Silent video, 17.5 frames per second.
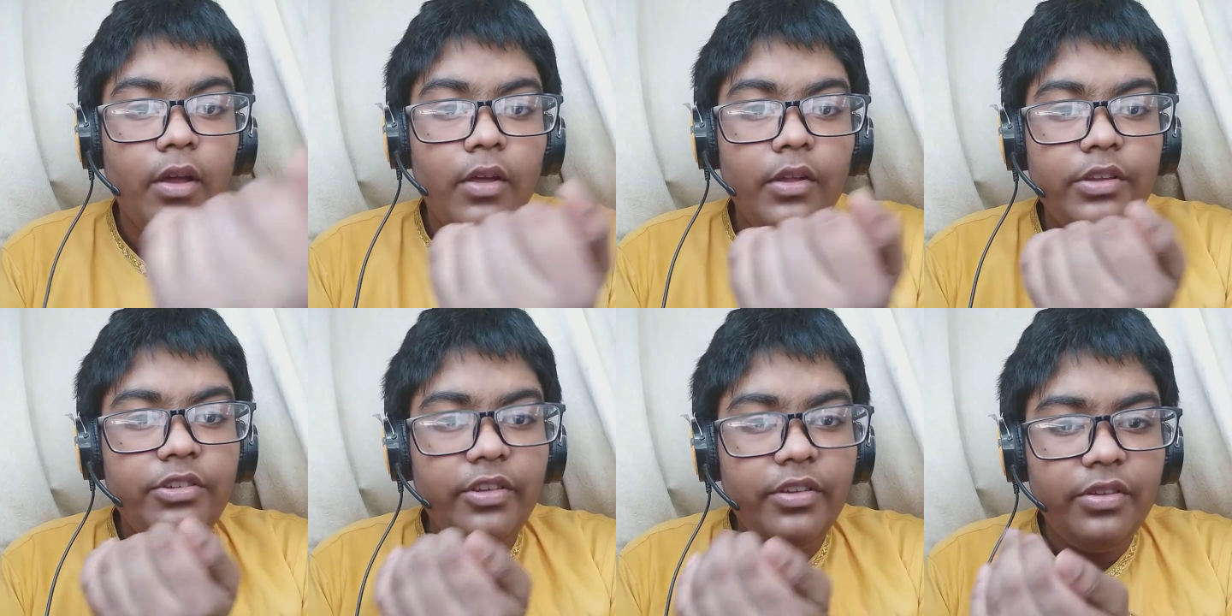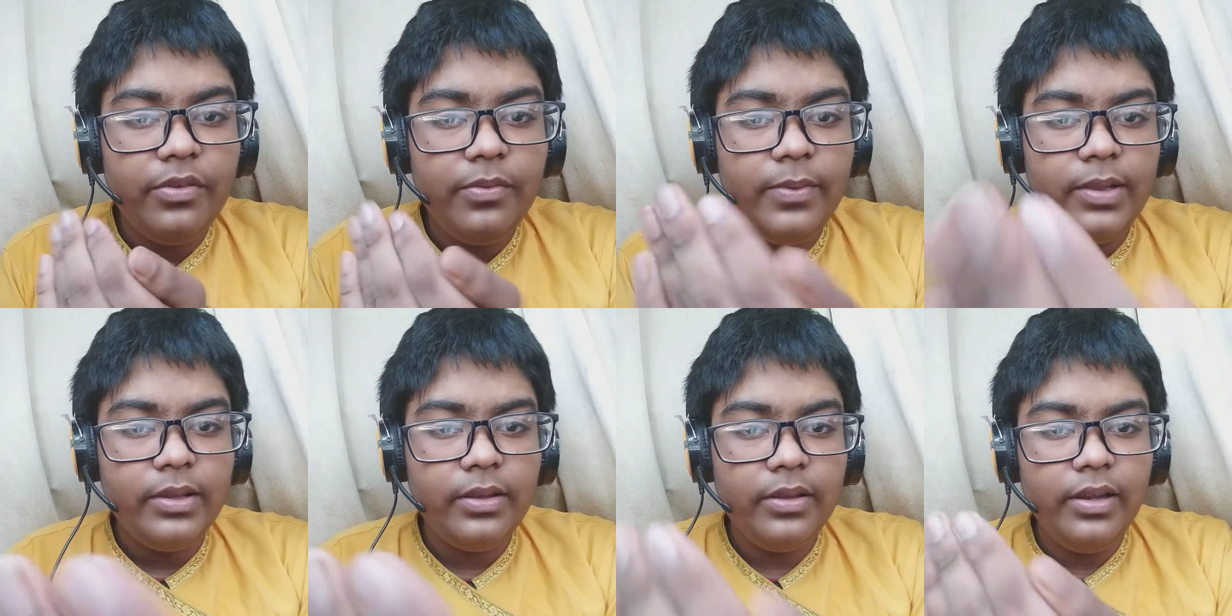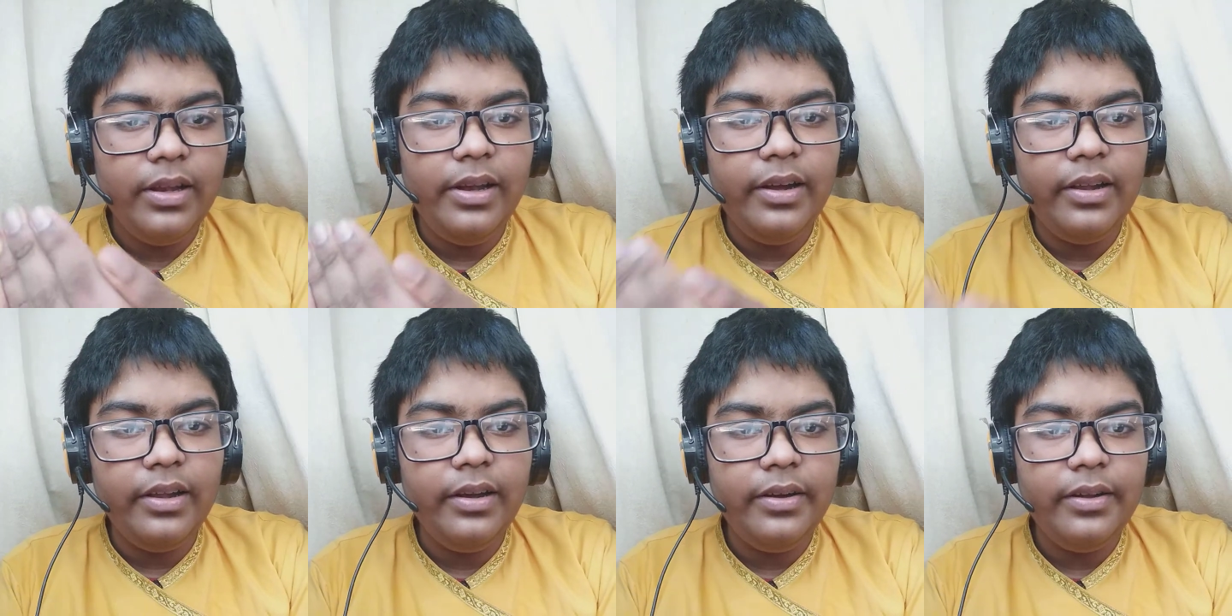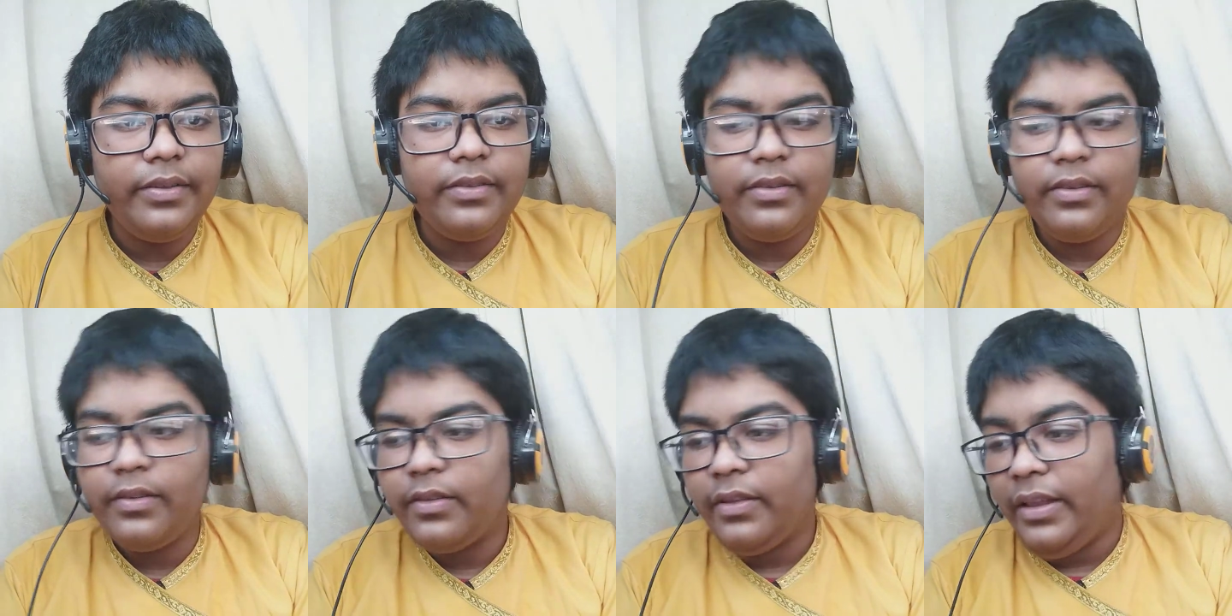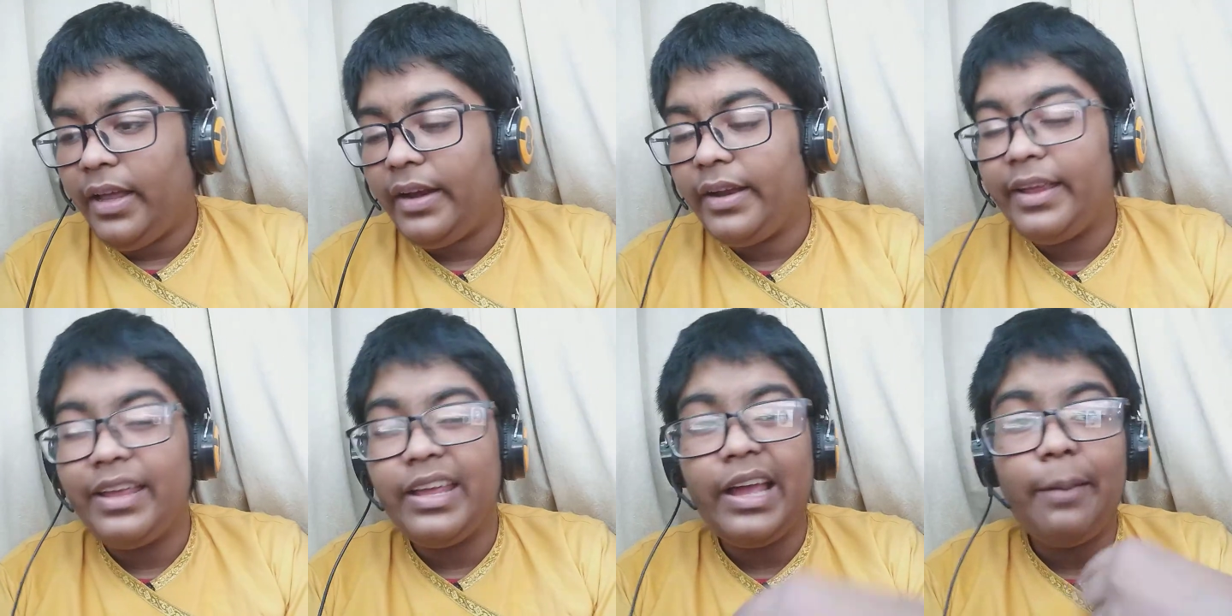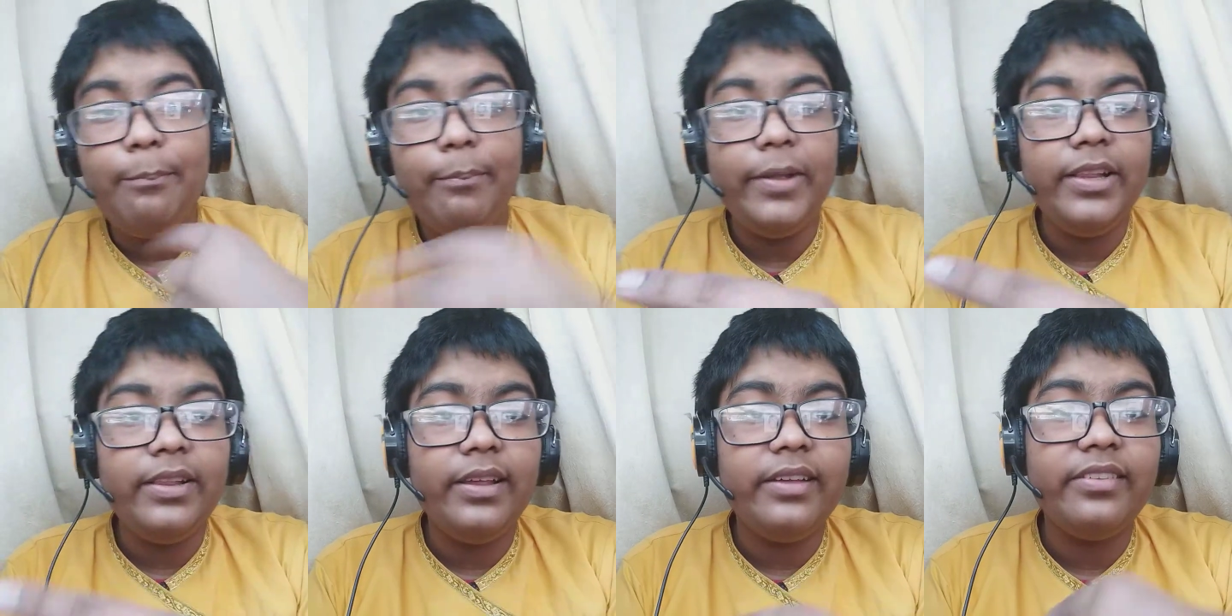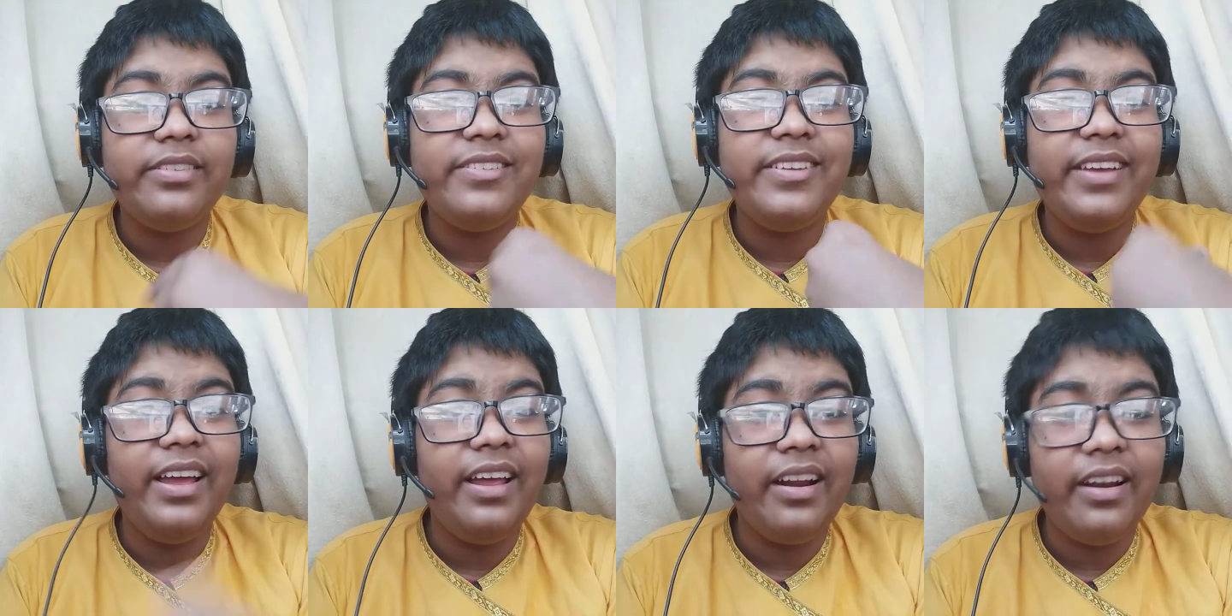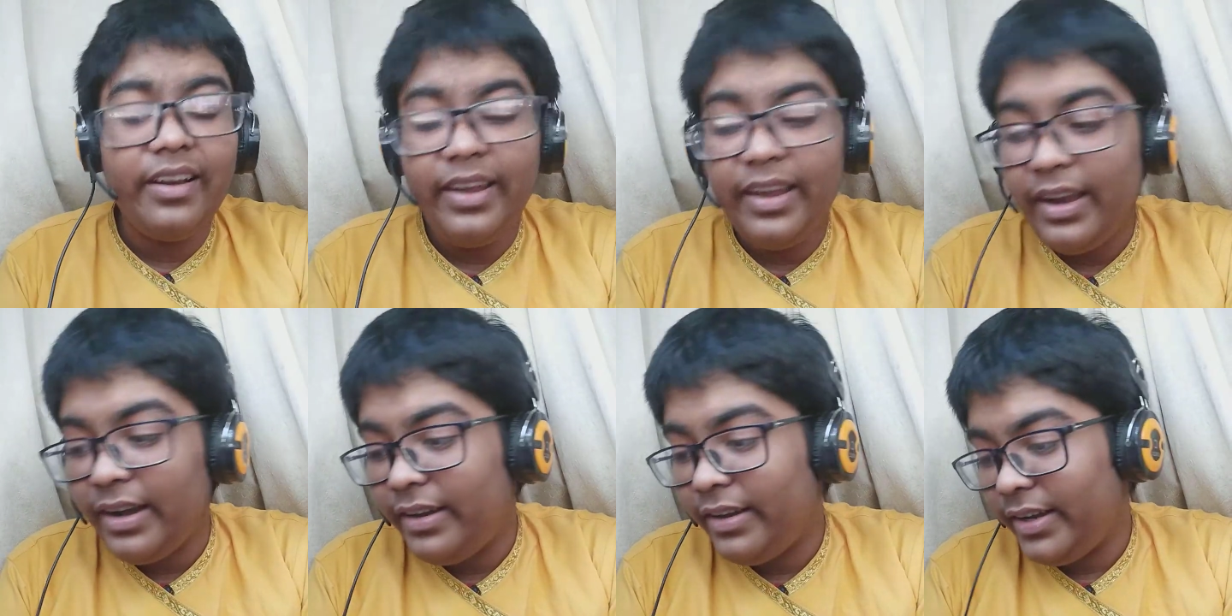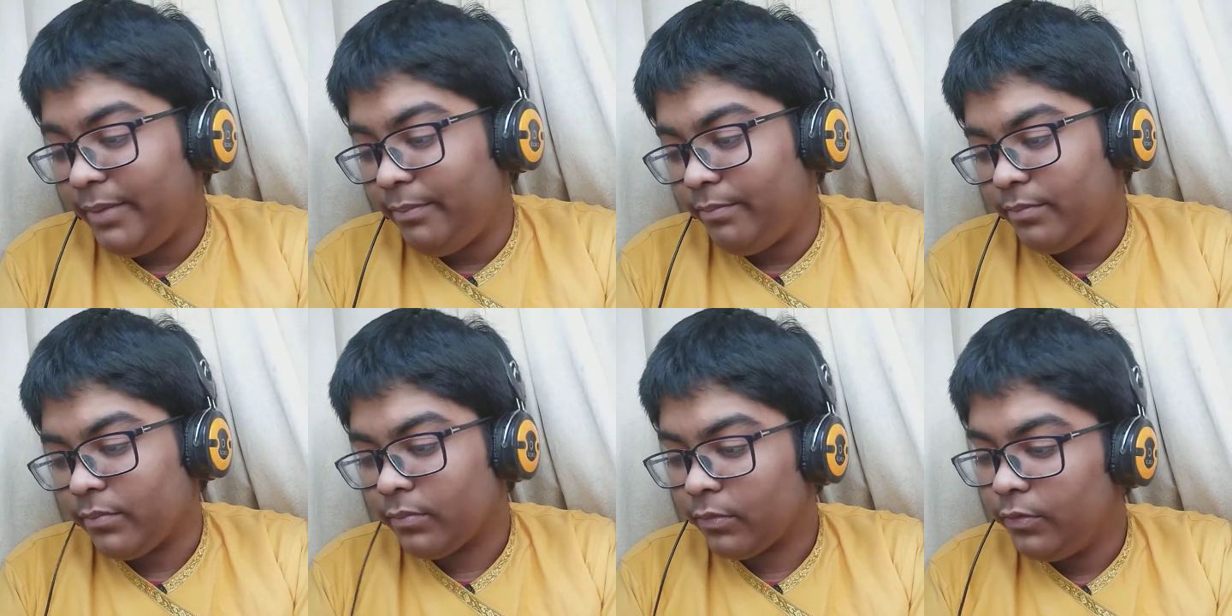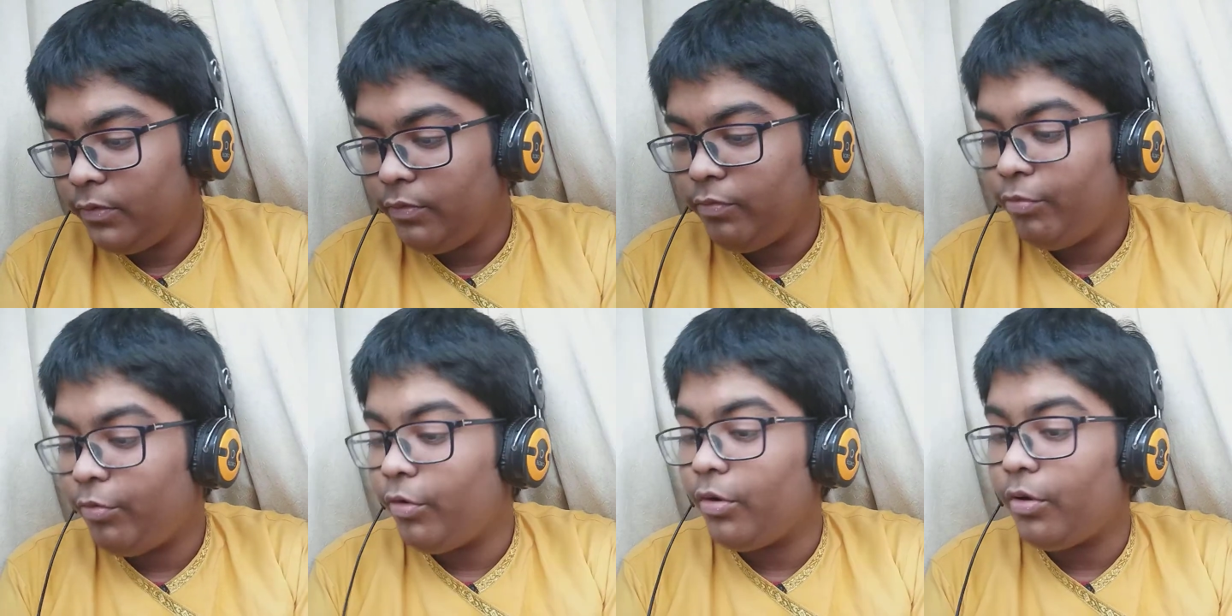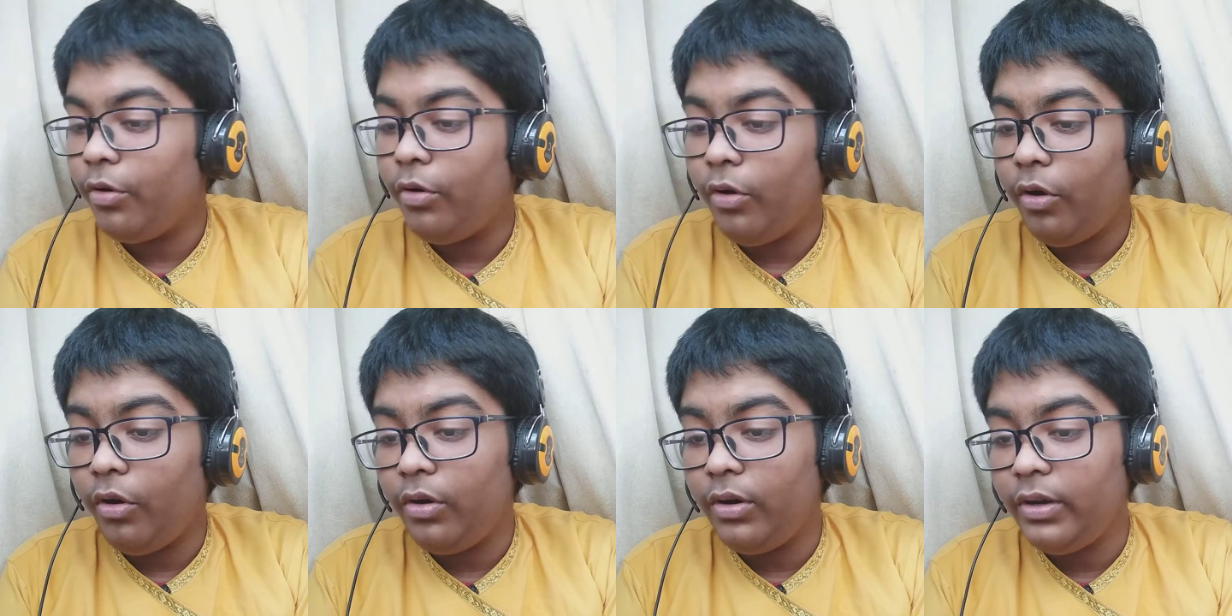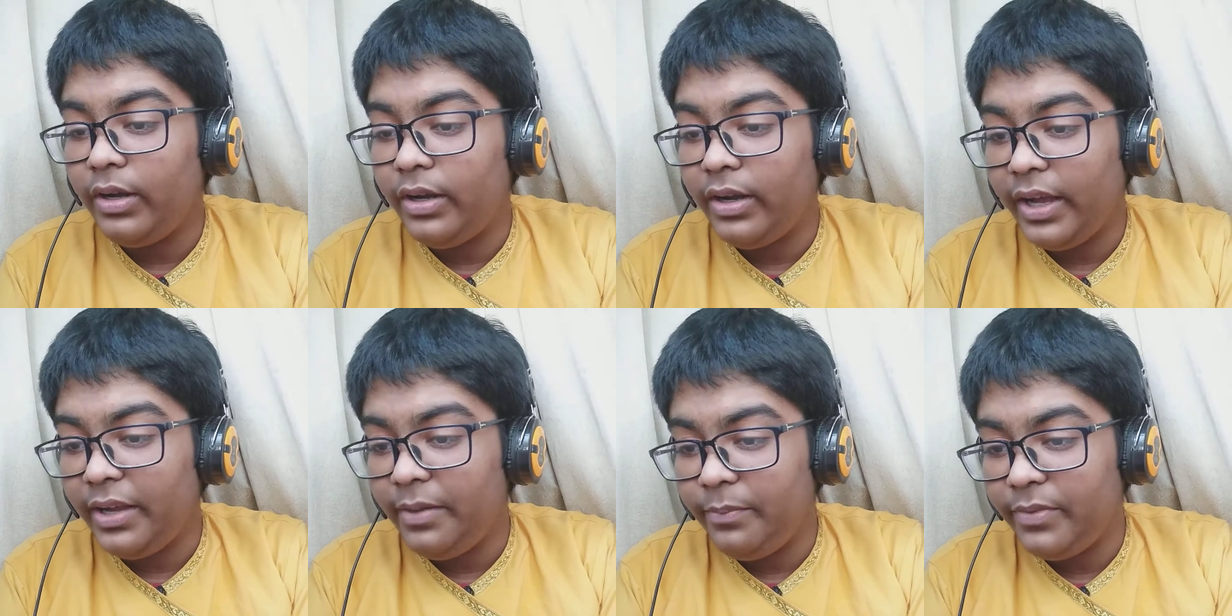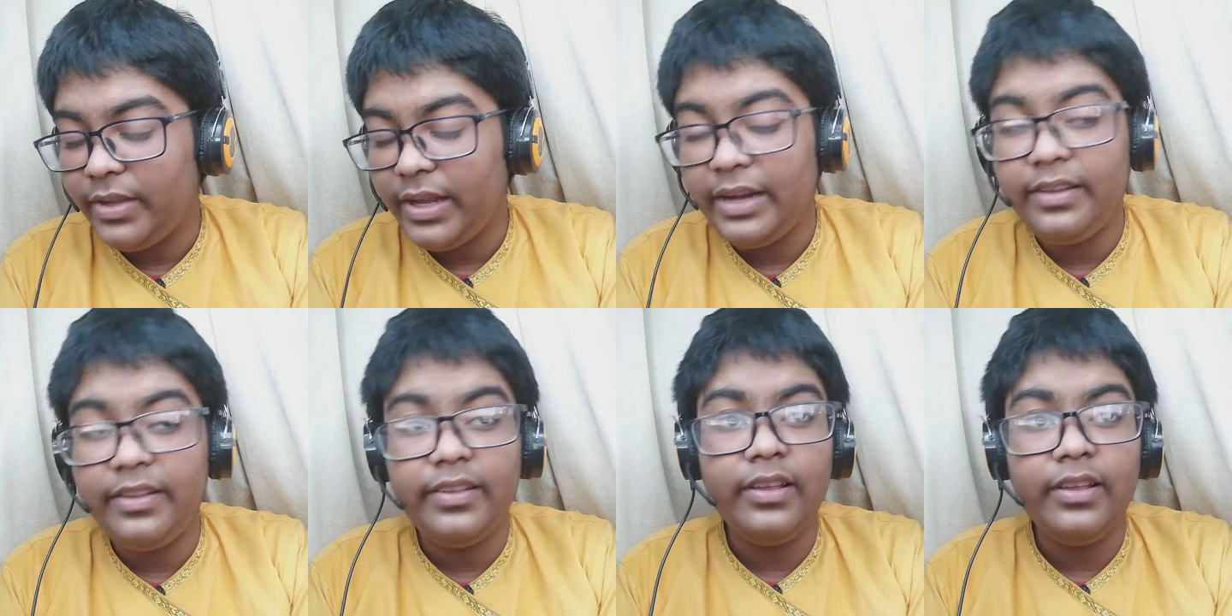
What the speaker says: just with little distance. They are gapping, they are staring at them for long times at